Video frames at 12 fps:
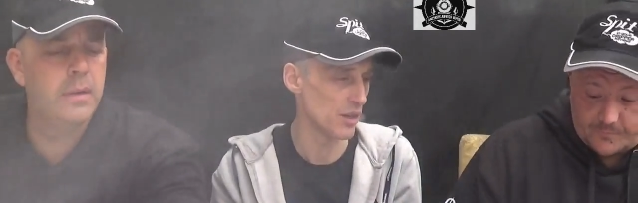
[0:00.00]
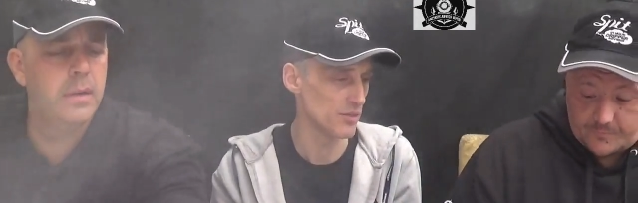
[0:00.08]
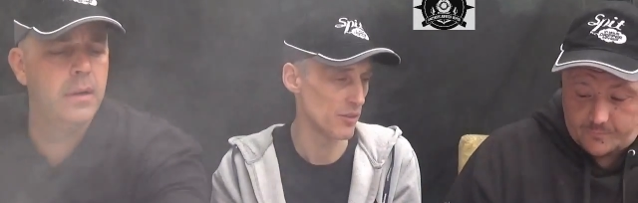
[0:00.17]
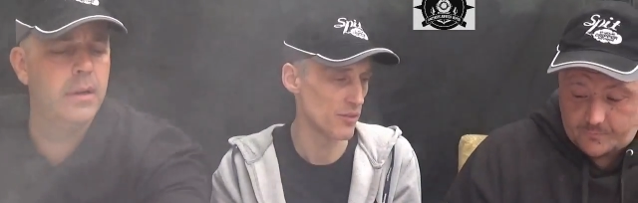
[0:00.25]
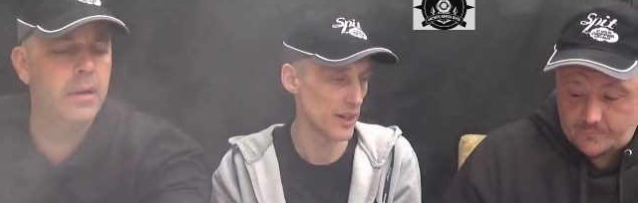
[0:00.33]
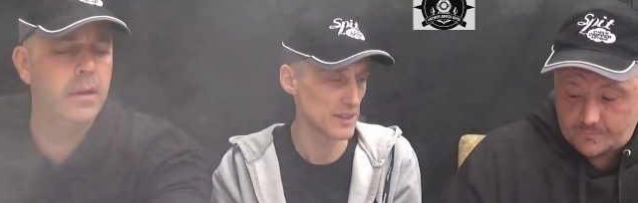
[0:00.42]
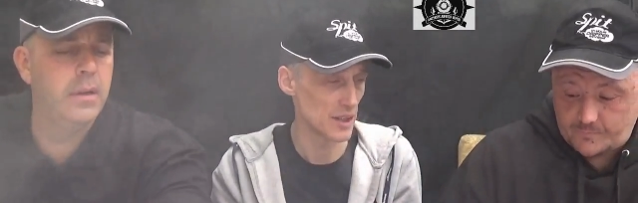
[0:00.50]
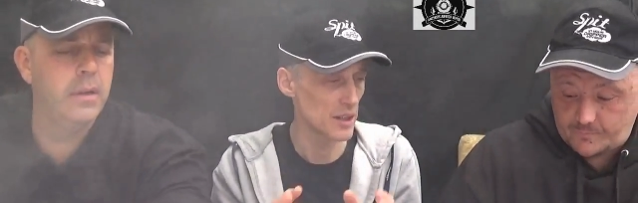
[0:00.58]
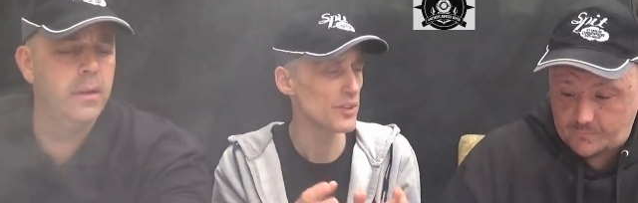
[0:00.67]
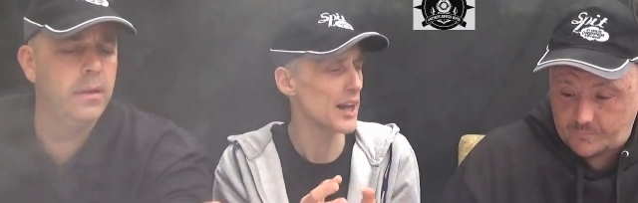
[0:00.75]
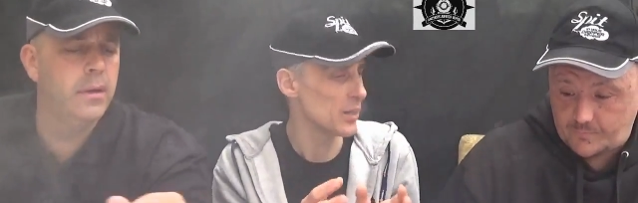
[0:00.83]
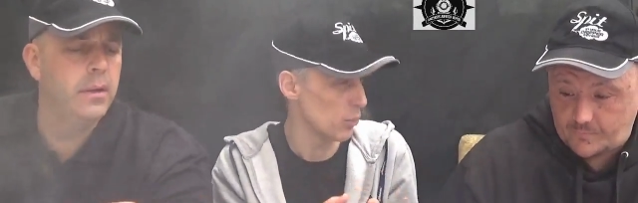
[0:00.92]
Speaker 1: after effect.
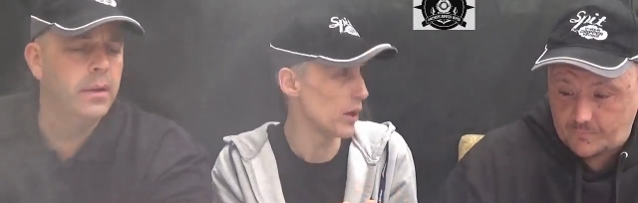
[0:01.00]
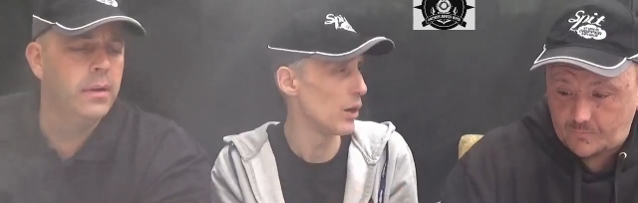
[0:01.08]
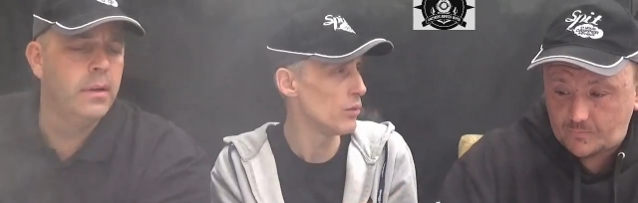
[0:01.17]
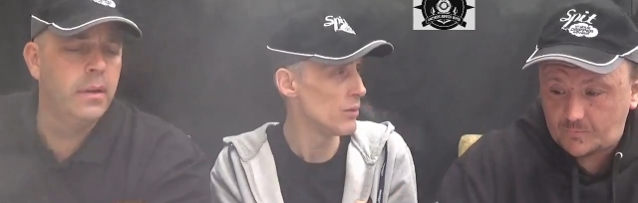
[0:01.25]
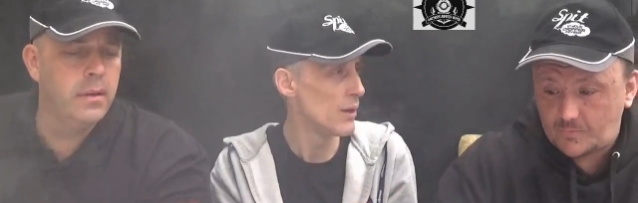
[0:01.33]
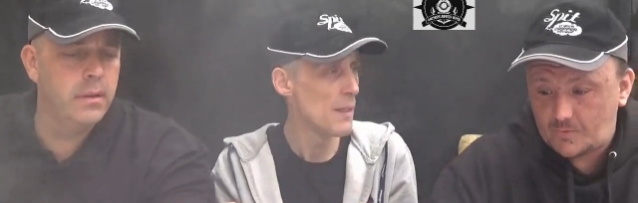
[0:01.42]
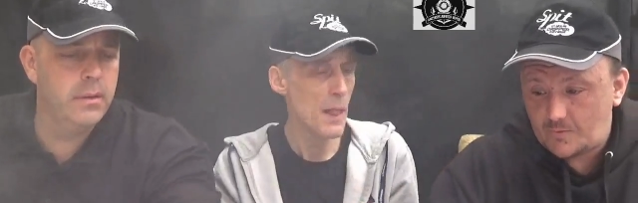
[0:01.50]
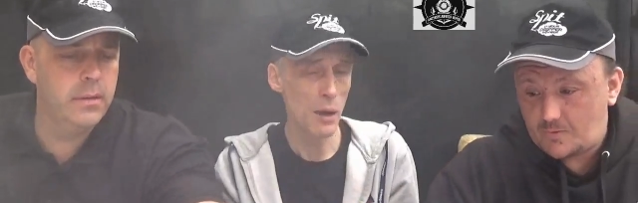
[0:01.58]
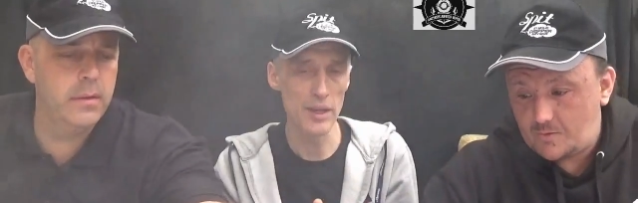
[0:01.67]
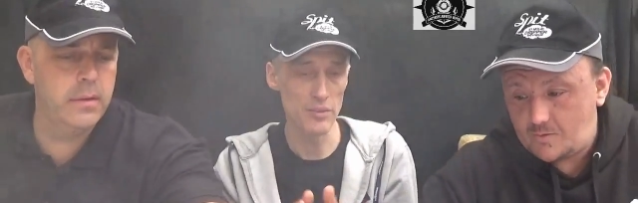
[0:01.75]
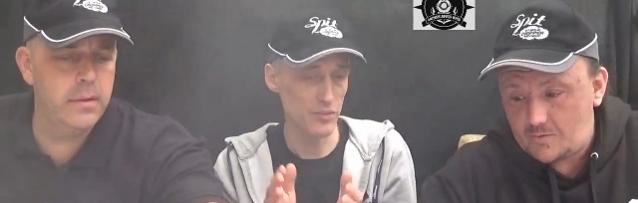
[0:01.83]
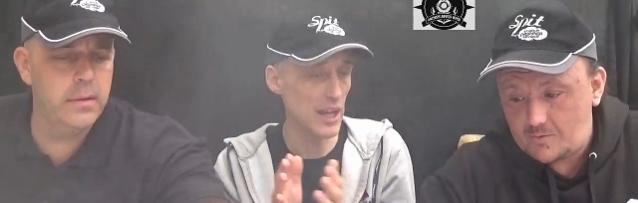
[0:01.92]
So they've done it well.
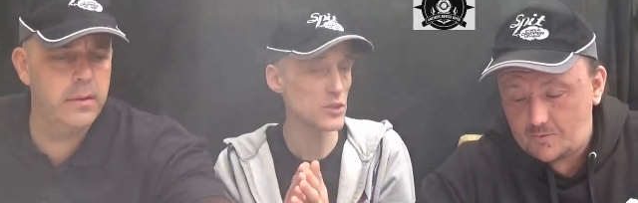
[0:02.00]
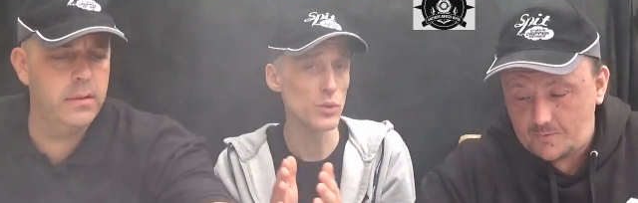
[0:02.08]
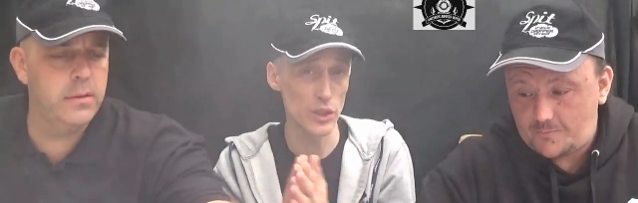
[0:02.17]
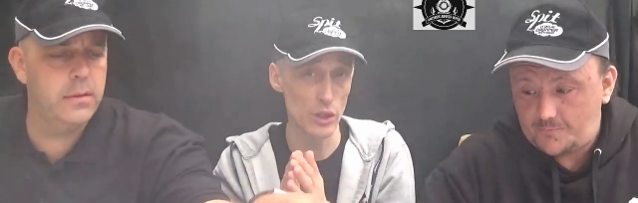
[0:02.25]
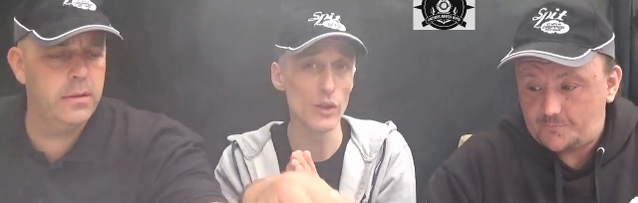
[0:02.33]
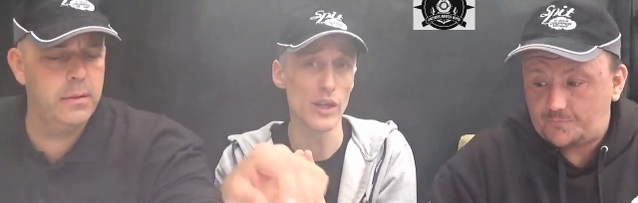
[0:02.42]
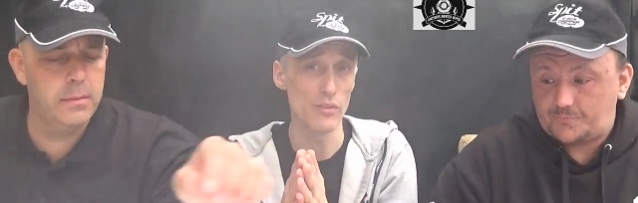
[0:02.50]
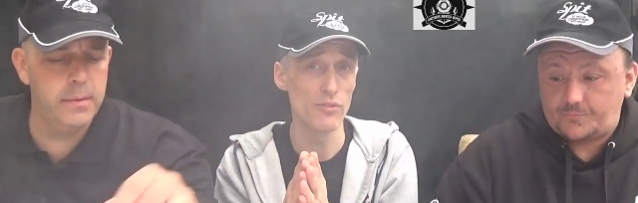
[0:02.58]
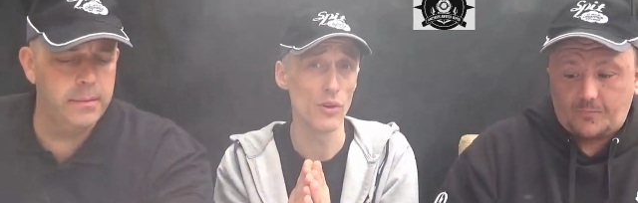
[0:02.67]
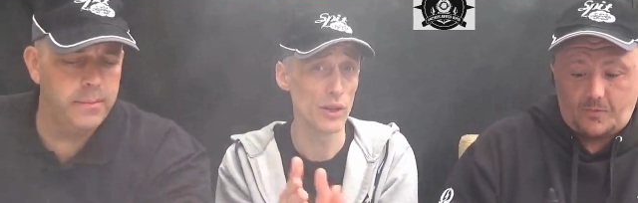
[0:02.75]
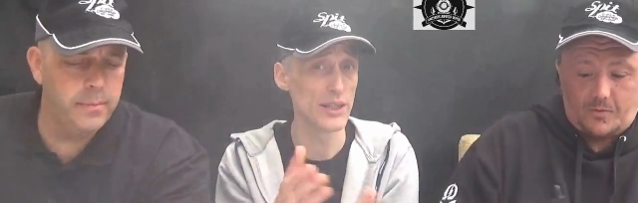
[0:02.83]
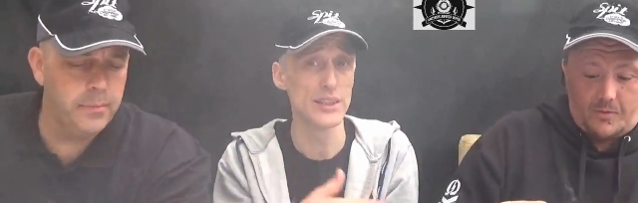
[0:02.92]
I mean, if that's what you're
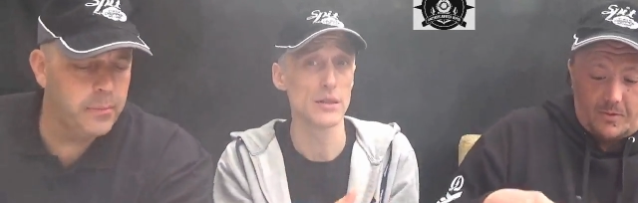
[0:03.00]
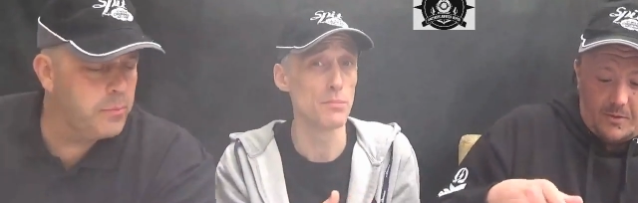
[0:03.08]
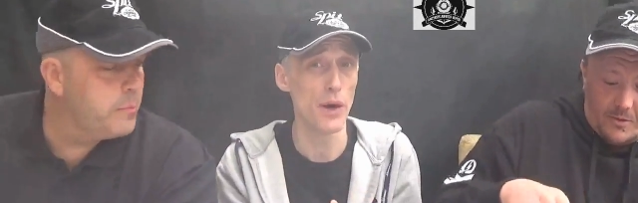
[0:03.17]
looking for, this is